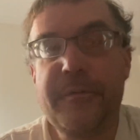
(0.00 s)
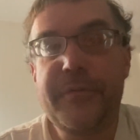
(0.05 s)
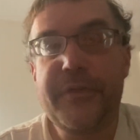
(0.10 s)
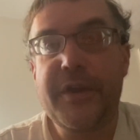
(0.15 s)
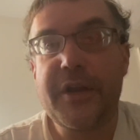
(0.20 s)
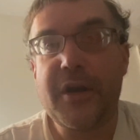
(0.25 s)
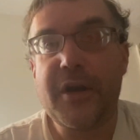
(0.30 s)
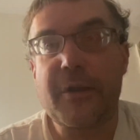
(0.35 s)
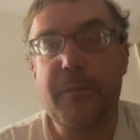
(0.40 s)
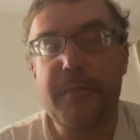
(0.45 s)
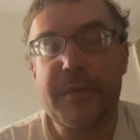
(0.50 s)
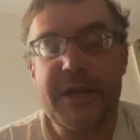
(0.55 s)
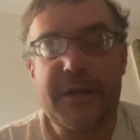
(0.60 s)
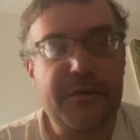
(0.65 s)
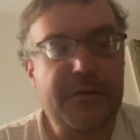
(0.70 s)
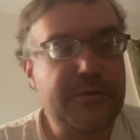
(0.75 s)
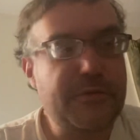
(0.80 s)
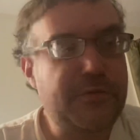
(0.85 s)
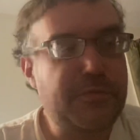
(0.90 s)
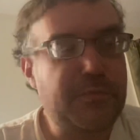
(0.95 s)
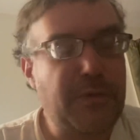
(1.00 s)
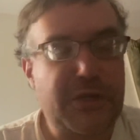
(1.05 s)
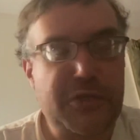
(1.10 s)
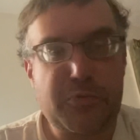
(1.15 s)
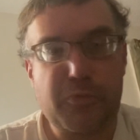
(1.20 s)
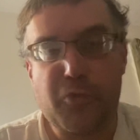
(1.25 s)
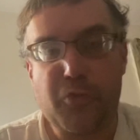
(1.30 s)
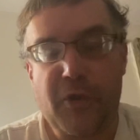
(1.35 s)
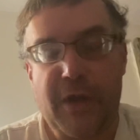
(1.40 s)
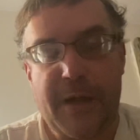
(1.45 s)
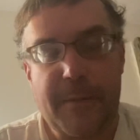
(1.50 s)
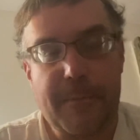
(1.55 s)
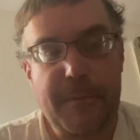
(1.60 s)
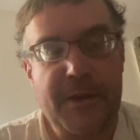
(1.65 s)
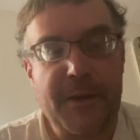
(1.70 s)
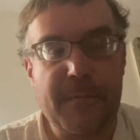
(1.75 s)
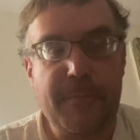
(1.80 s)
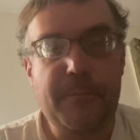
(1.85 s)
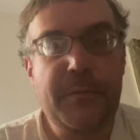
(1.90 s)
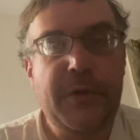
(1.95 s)
you know, make as much more on
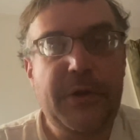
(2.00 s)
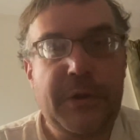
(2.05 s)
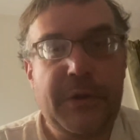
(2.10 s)
being